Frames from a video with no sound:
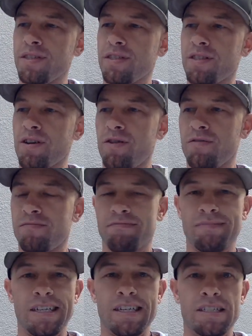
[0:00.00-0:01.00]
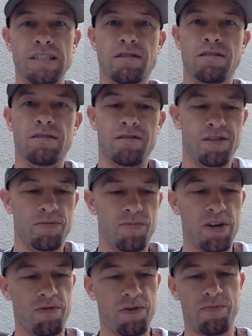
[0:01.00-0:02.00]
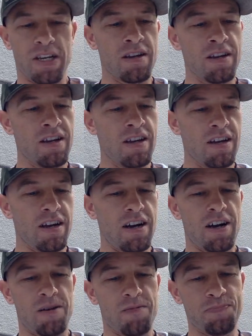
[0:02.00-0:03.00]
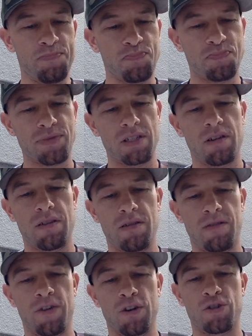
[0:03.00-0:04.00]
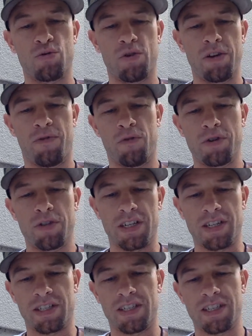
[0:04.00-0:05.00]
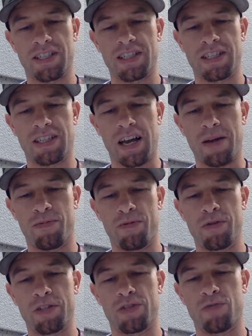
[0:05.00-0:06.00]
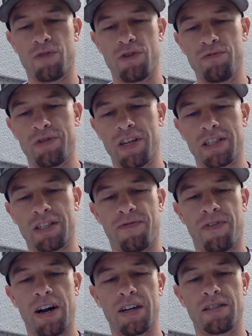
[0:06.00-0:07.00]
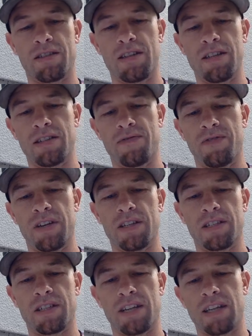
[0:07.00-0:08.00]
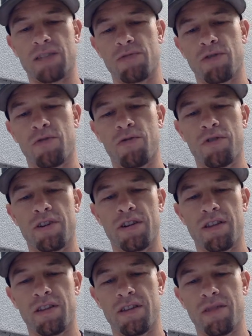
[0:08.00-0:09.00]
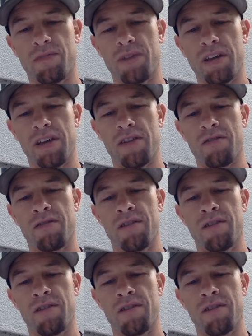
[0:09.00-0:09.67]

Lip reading: So just bear with me. Verse 24 says, "This disciple is the one who testifies to these events and has recorded them here.